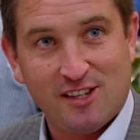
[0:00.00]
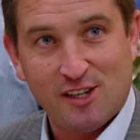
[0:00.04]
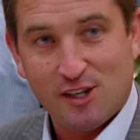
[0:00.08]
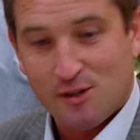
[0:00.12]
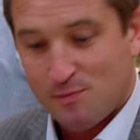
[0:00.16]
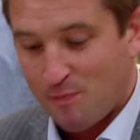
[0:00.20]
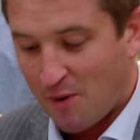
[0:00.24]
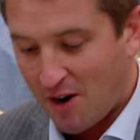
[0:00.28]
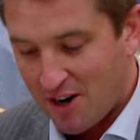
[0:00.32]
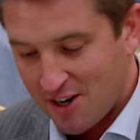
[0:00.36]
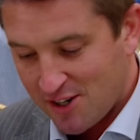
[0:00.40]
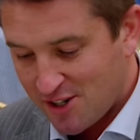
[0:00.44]

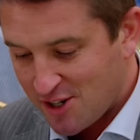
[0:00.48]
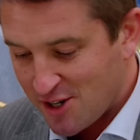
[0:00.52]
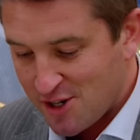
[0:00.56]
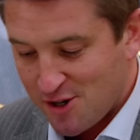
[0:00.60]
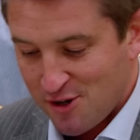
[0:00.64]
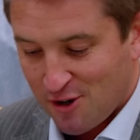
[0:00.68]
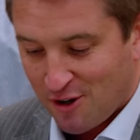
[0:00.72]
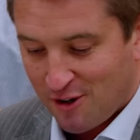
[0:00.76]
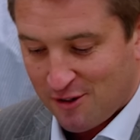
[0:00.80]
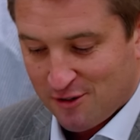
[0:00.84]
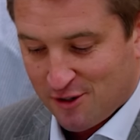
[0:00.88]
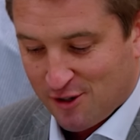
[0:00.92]
spice is
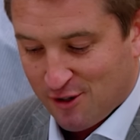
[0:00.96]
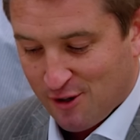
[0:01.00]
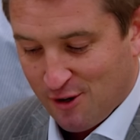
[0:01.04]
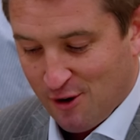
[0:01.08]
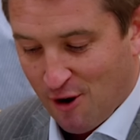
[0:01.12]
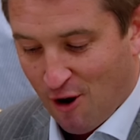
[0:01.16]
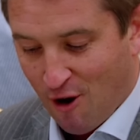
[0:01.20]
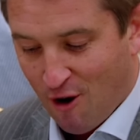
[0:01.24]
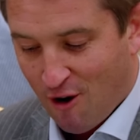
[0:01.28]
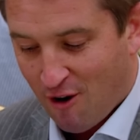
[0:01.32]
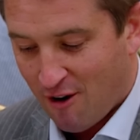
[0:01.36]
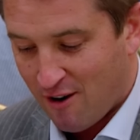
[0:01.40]
not too
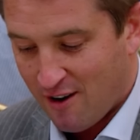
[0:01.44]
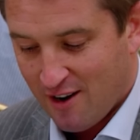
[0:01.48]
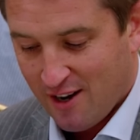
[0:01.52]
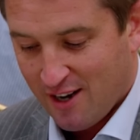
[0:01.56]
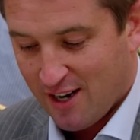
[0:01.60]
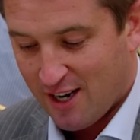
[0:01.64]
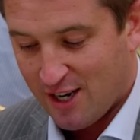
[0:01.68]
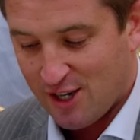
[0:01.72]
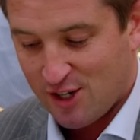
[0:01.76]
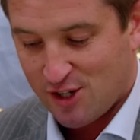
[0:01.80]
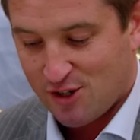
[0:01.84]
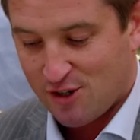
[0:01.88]
hot.
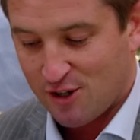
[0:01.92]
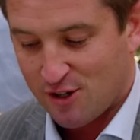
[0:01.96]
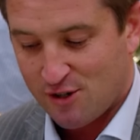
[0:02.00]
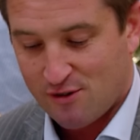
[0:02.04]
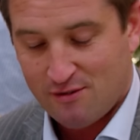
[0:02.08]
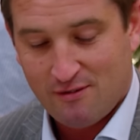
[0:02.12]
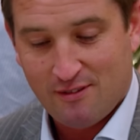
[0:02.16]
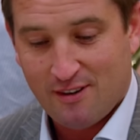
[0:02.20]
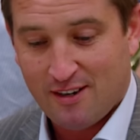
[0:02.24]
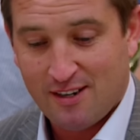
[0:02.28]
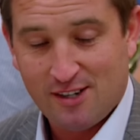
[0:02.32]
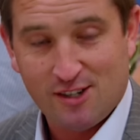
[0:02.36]
It's just
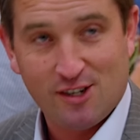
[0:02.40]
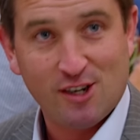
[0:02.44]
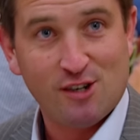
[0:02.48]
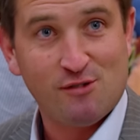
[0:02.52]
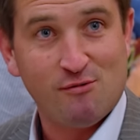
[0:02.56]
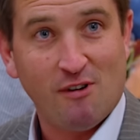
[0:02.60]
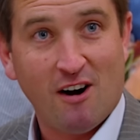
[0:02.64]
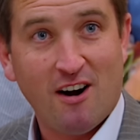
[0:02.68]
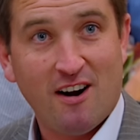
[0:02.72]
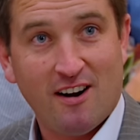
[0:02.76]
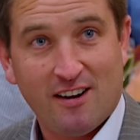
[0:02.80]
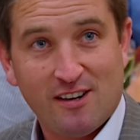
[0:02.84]
it's just
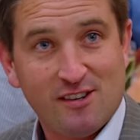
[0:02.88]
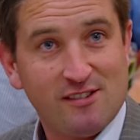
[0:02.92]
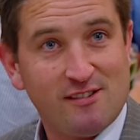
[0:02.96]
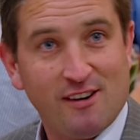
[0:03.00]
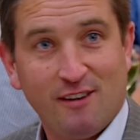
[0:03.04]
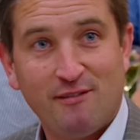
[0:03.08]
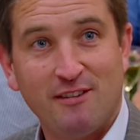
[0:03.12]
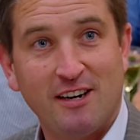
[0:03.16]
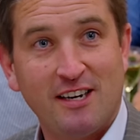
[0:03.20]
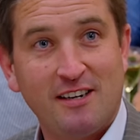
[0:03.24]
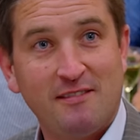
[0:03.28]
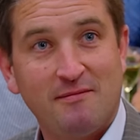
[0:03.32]
right. It's
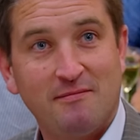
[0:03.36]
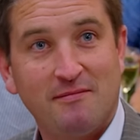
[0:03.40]
lovely.